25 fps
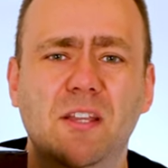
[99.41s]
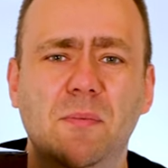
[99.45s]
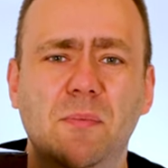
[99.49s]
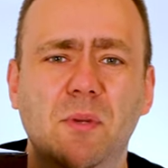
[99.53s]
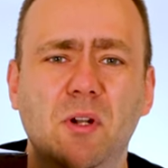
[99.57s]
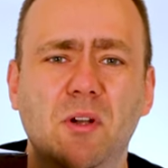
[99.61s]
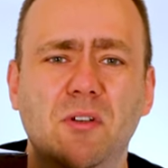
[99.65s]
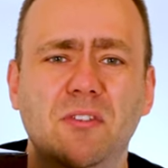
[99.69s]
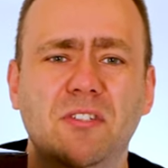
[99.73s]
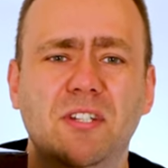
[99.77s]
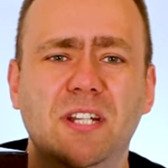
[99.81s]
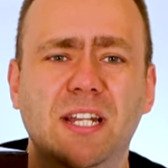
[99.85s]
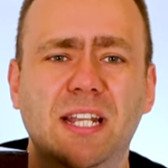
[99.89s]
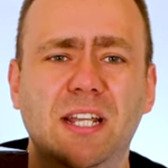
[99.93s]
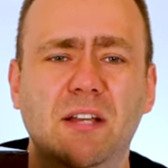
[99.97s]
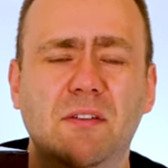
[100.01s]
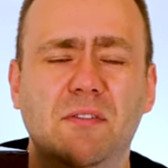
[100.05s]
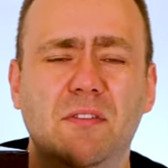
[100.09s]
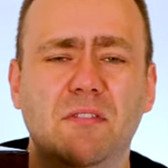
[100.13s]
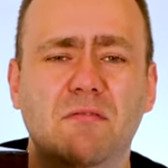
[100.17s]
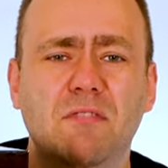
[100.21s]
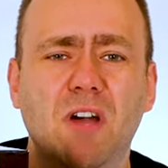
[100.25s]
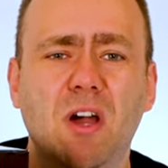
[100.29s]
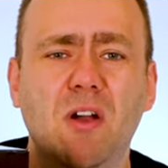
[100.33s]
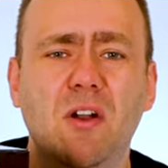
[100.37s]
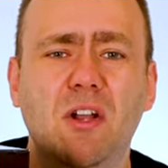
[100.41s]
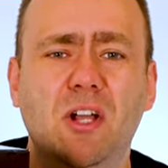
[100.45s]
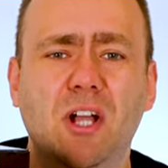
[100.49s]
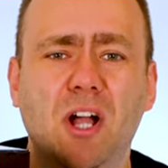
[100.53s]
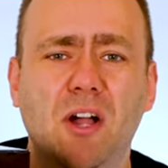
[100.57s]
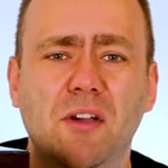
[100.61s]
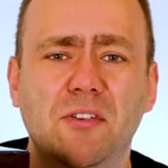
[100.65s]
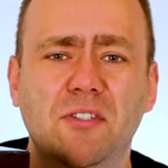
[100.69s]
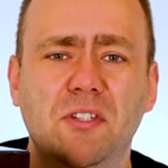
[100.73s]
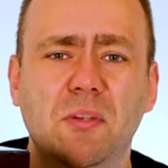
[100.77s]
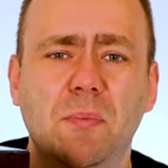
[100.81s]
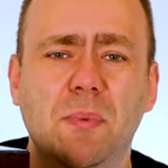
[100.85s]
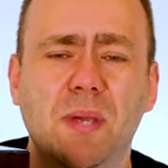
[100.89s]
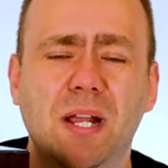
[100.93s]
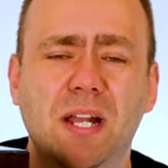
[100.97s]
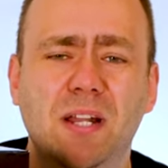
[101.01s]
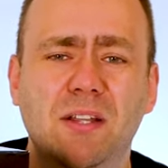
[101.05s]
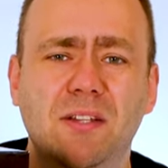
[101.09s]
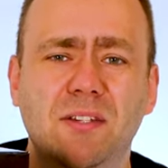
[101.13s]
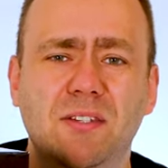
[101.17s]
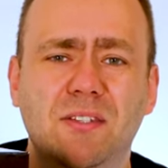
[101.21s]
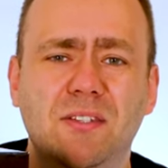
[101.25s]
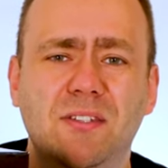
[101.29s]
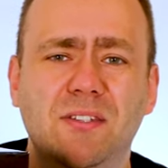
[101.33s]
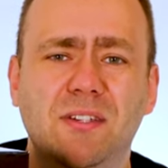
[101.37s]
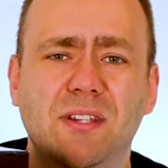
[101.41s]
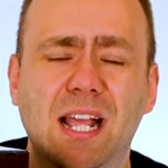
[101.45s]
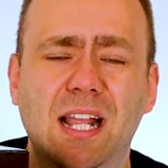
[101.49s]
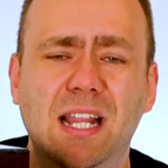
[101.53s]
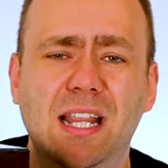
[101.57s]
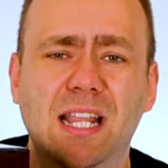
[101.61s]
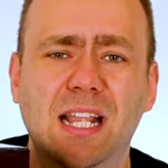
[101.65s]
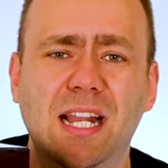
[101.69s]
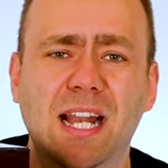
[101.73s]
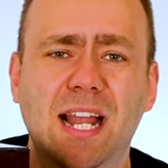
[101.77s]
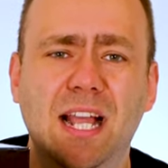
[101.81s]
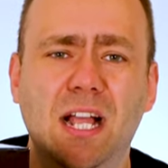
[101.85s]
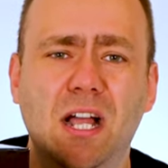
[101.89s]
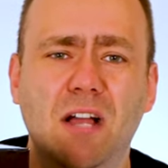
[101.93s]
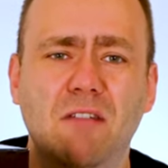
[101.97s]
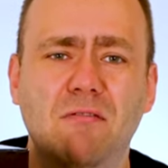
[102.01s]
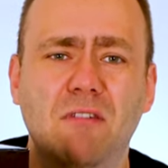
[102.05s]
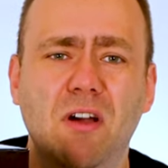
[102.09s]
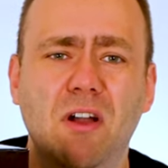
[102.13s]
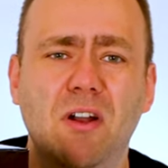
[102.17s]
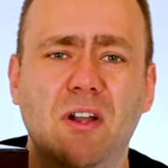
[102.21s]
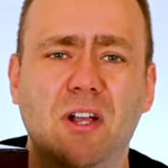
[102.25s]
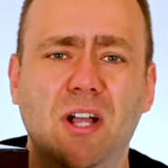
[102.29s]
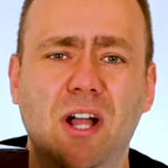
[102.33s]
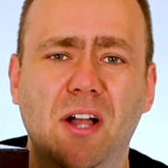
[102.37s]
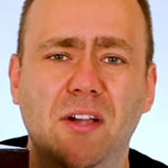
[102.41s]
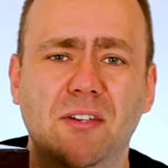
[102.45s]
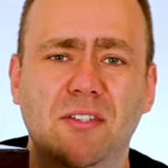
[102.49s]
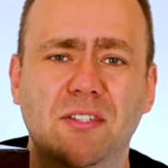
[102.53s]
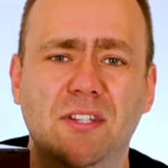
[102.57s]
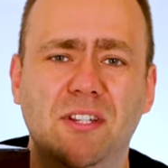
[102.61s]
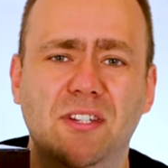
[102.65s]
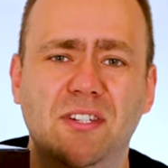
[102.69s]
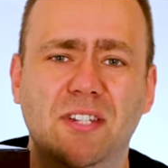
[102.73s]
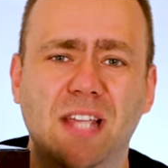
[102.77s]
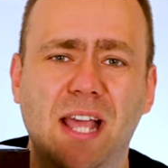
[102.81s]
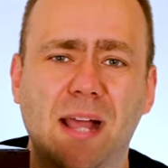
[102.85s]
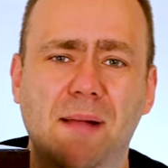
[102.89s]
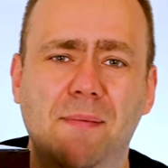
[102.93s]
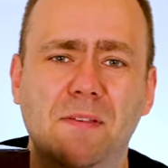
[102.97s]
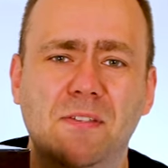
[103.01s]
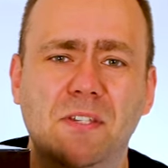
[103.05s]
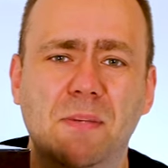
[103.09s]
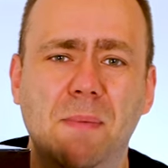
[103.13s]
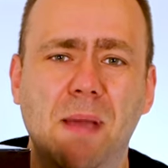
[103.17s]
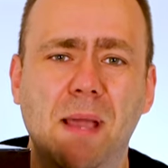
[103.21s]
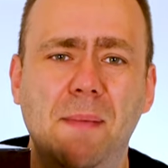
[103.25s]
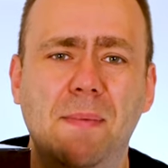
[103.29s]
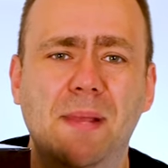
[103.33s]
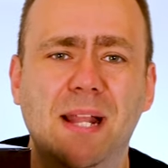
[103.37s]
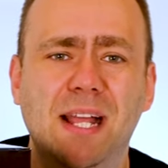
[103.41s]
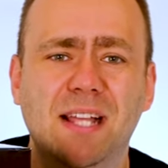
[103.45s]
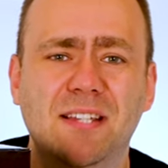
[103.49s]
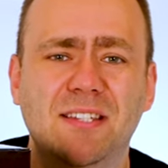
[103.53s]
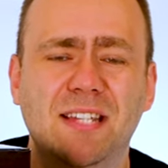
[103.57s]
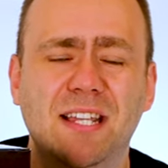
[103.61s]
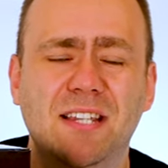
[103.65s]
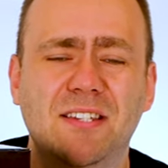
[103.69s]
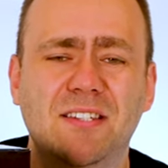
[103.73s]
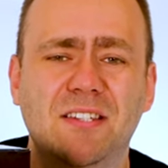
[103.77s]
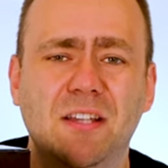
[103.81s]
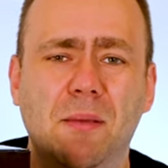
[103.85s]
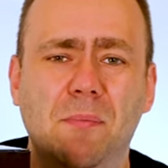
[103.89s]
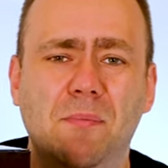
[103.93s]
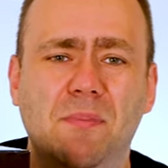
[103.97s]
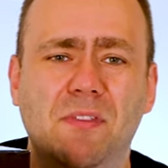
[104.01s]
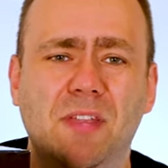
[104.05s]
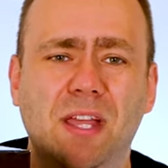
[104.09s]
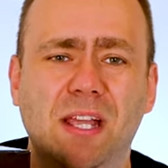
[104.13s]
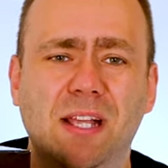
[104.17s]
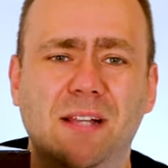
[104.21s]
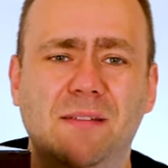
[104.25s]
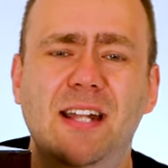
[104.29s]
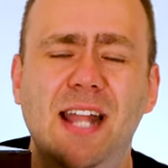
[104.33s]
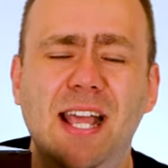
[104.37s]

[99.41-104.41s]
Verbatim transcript: the monotony of the roller coaster pillars in the Lego roller coaster set. So maybe that says something.